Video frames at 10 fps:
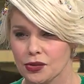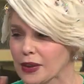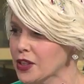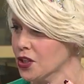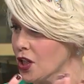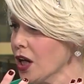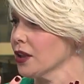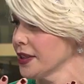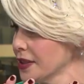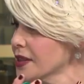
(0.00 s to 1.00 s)
rich
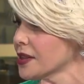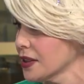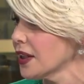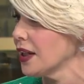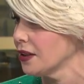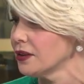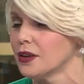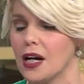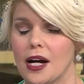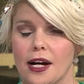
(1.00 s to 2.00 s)
chocolates, mm-hmm, you know.
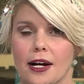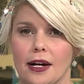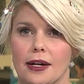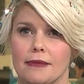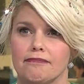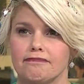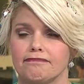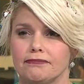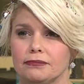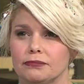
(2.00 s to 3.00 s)
Mm-hmm. Yeah. Um, Good.